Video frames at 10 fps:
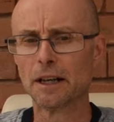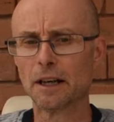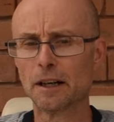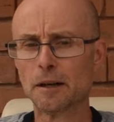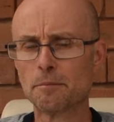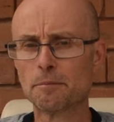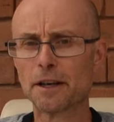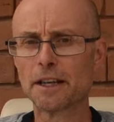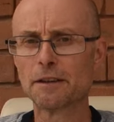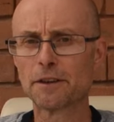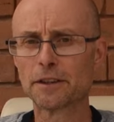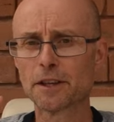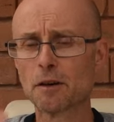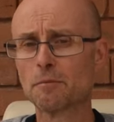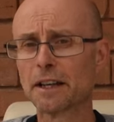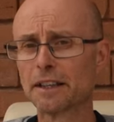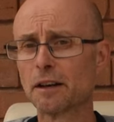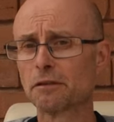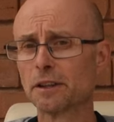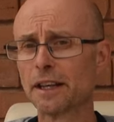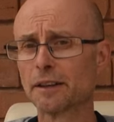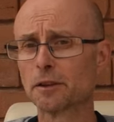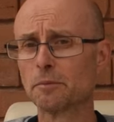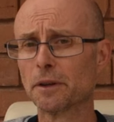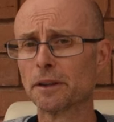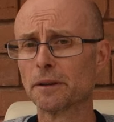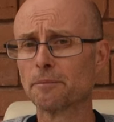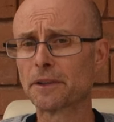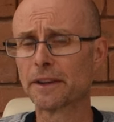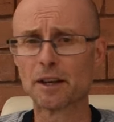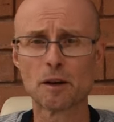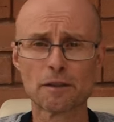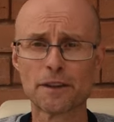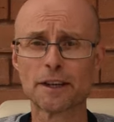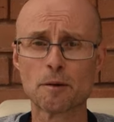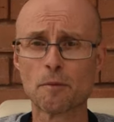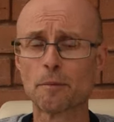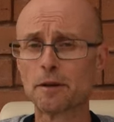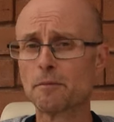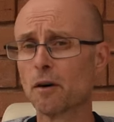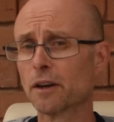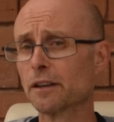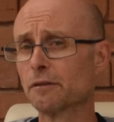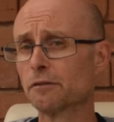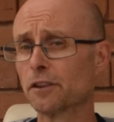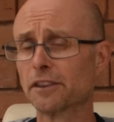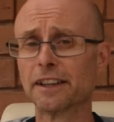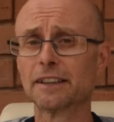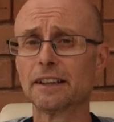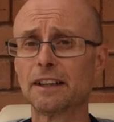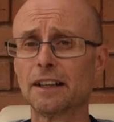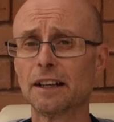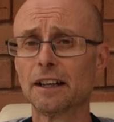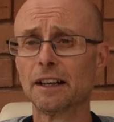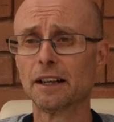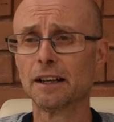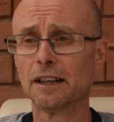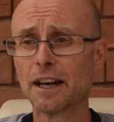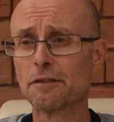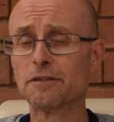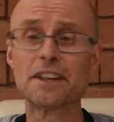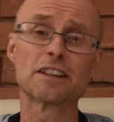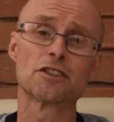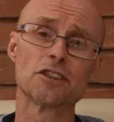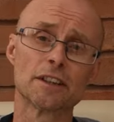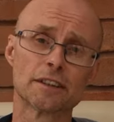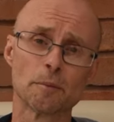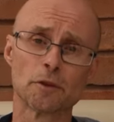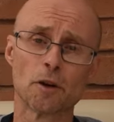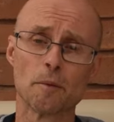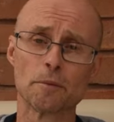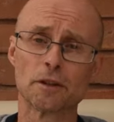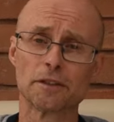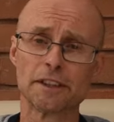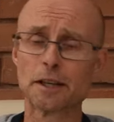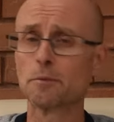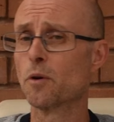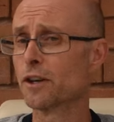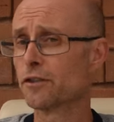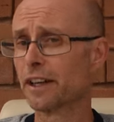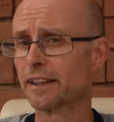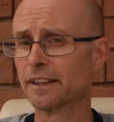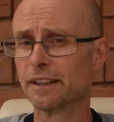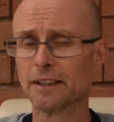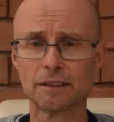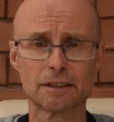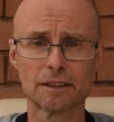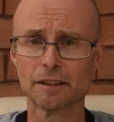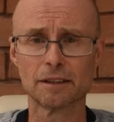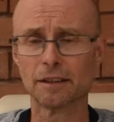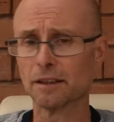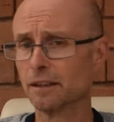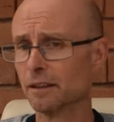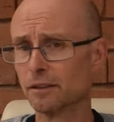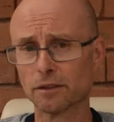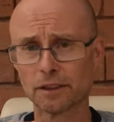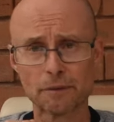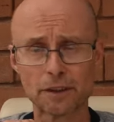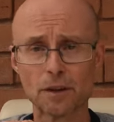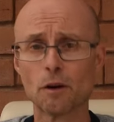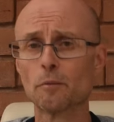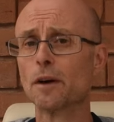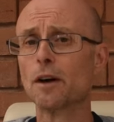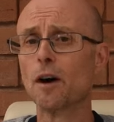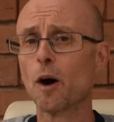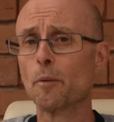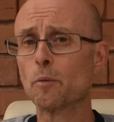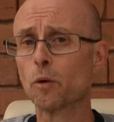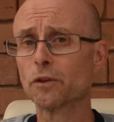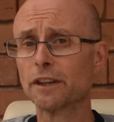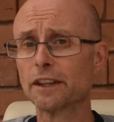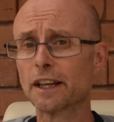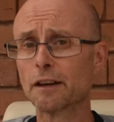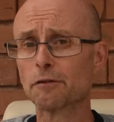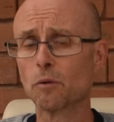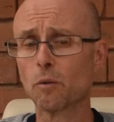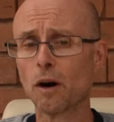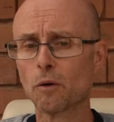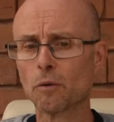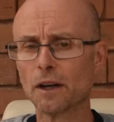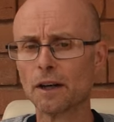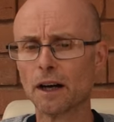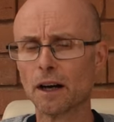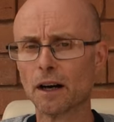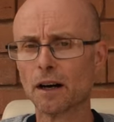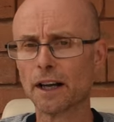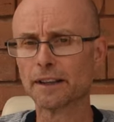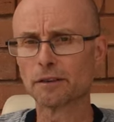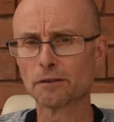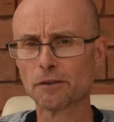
But if they don't make another announcement, then I think I might be in the market for a ZF next year sometime, because the animal eye tracking is something that I've been wanting to get for a while, and it's